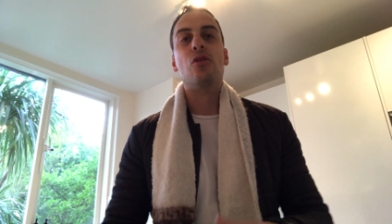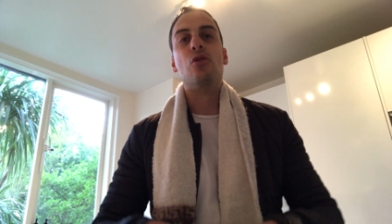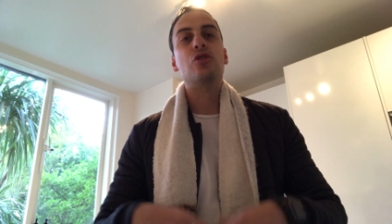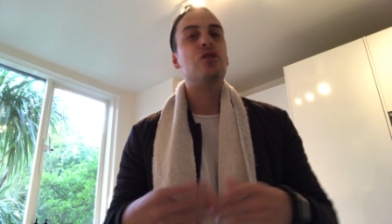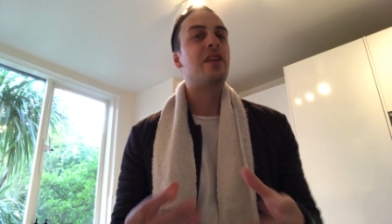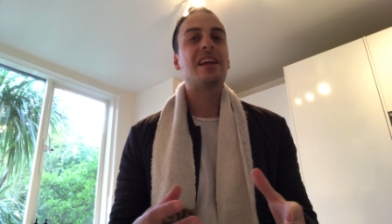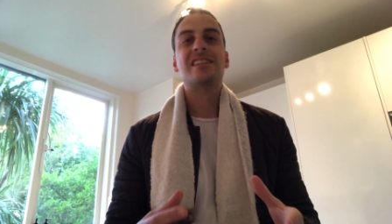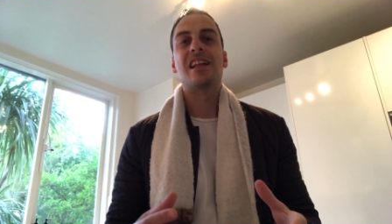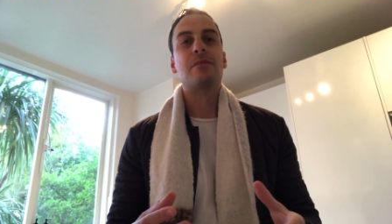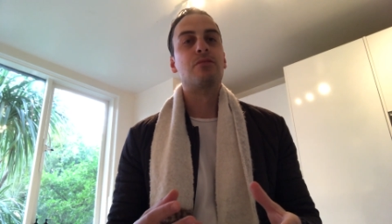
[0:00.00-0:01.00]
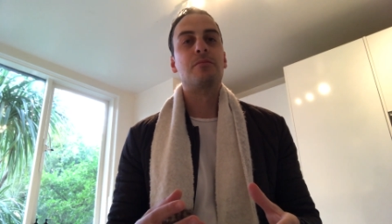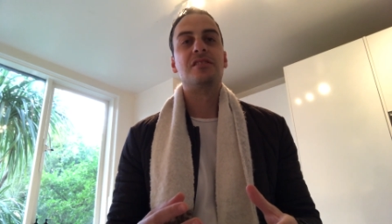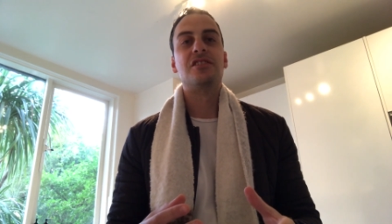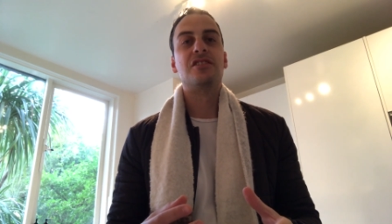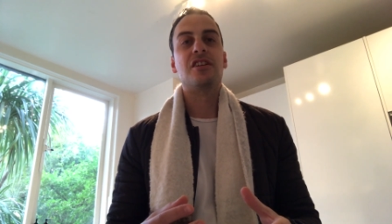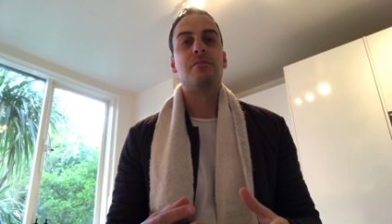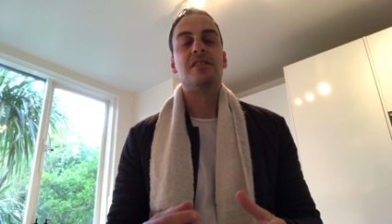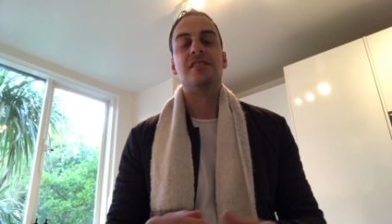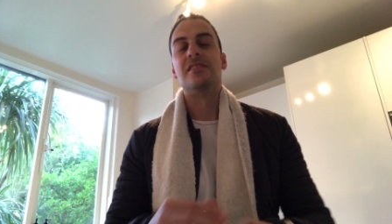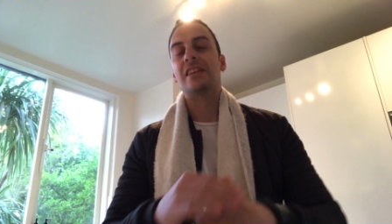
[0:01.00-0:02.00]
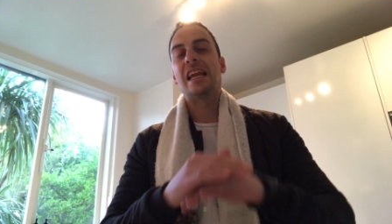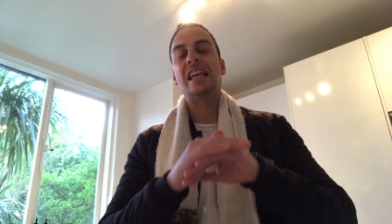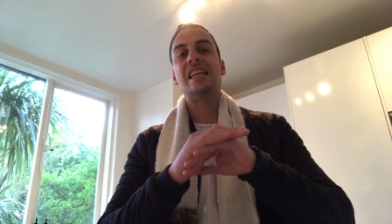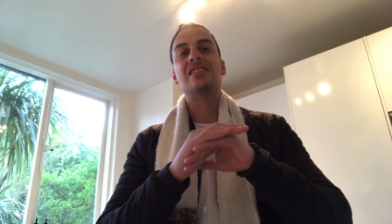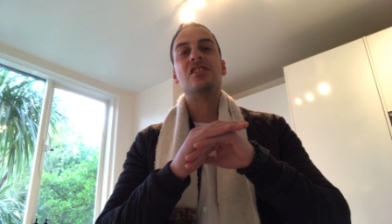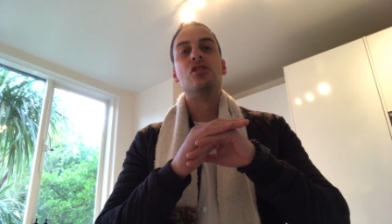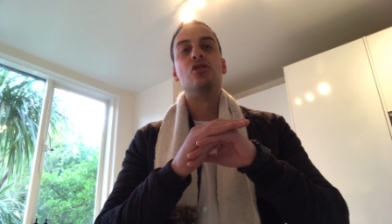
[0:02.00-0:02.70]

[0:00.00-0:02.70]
or unique selling proposition to your business. It is